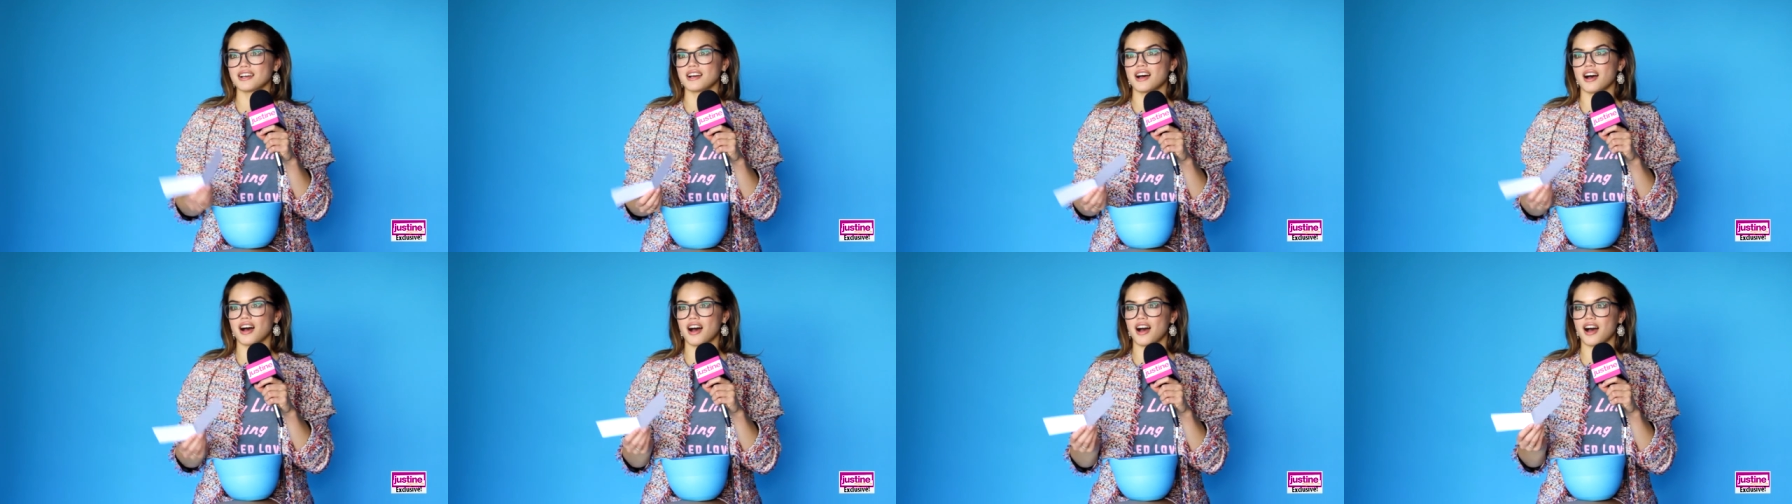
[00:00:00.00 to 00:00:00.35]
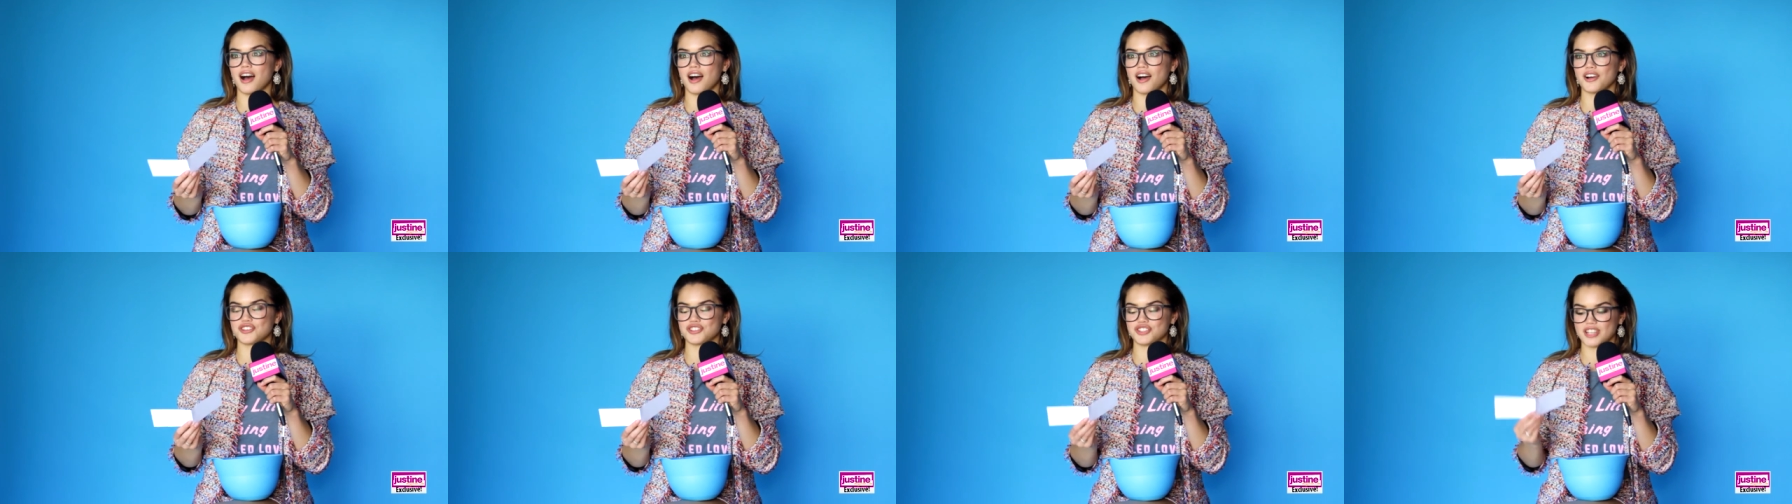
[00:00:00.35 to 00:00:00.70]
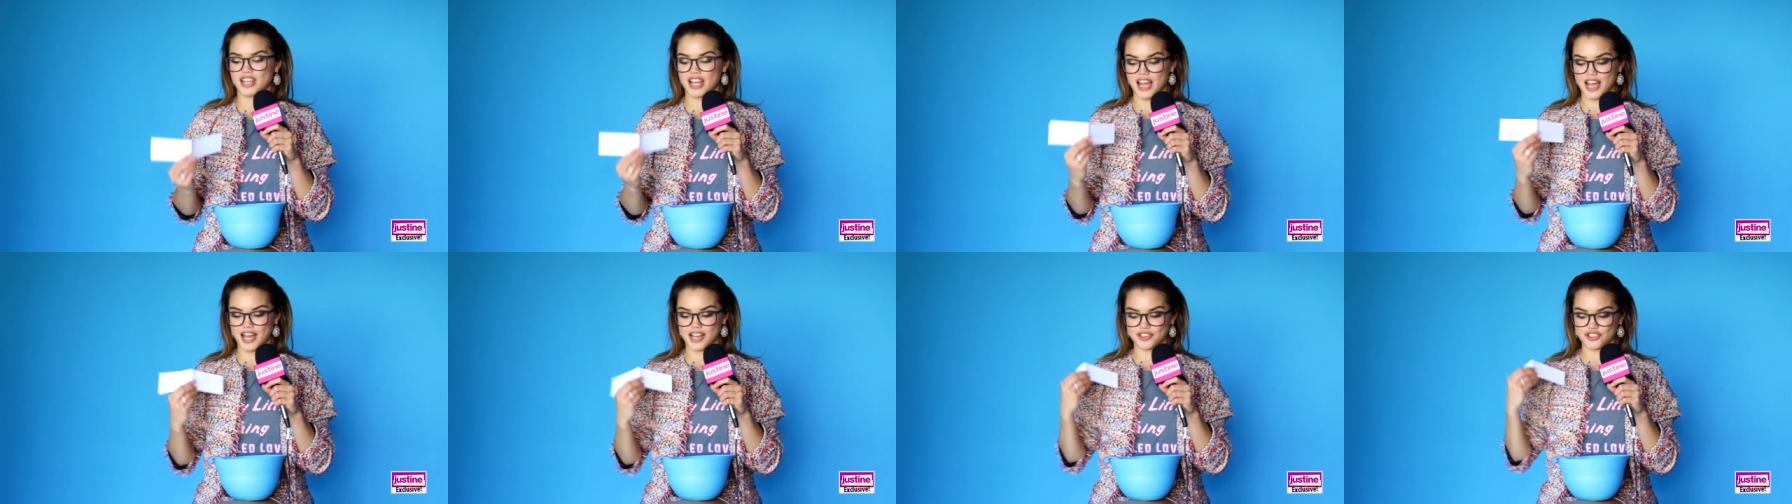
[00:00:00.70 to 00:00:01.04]
Uh, she
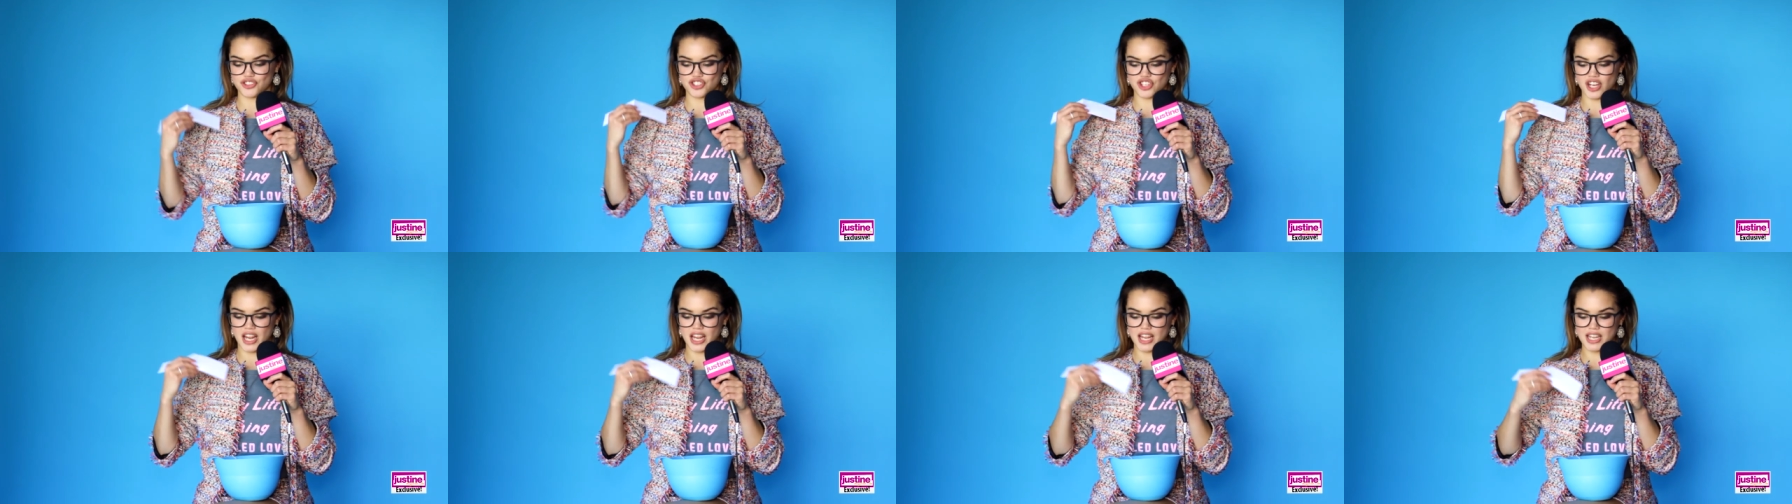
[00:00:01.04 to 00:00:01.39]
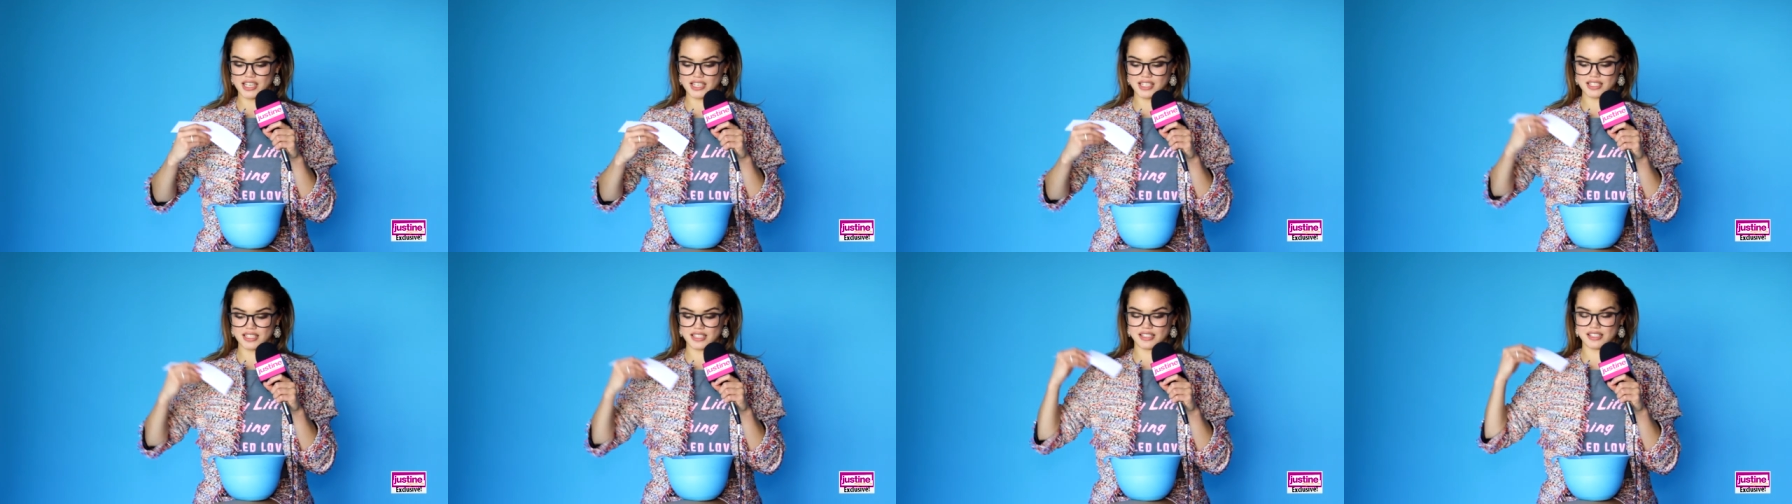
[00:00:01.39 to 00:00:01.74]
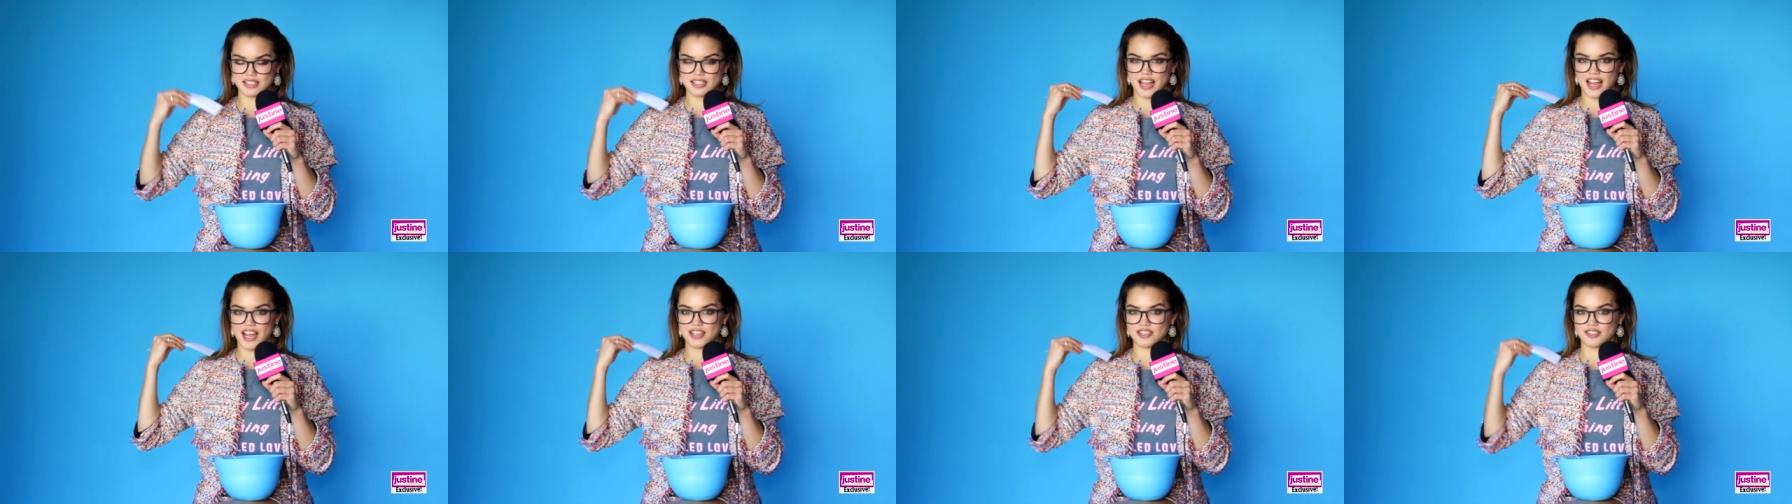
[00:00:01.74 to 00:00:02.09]
had
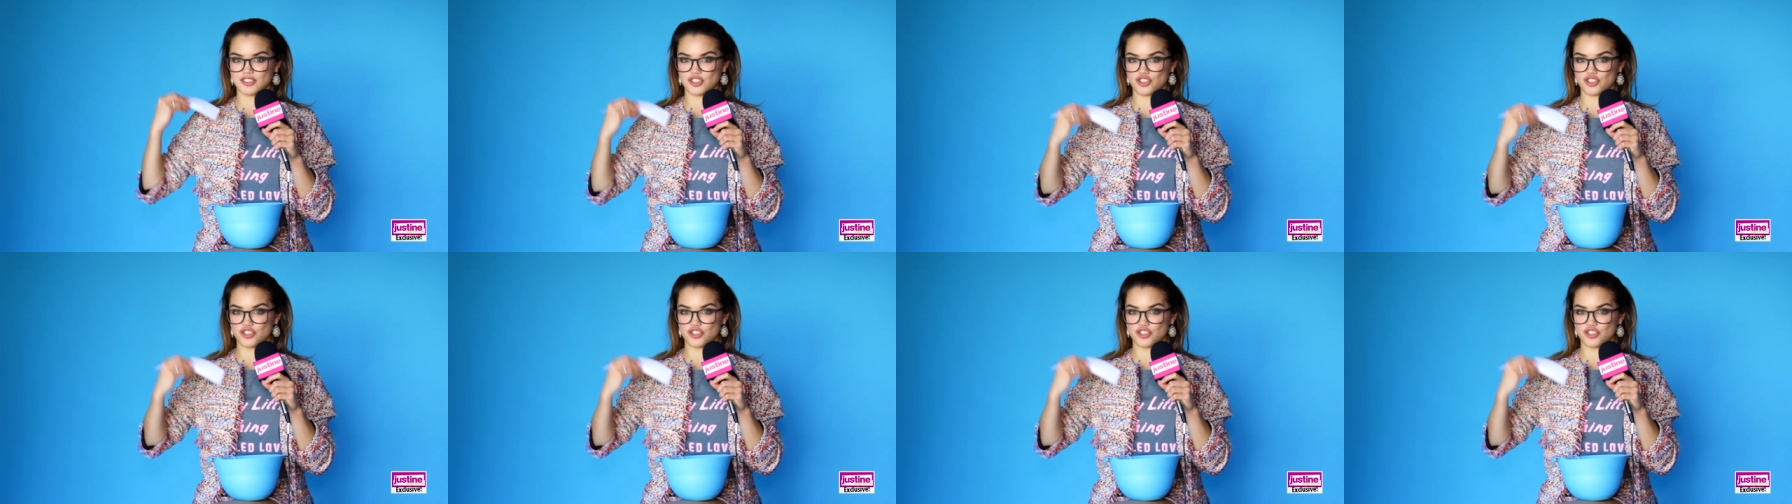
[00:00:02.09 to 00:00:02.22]
chains as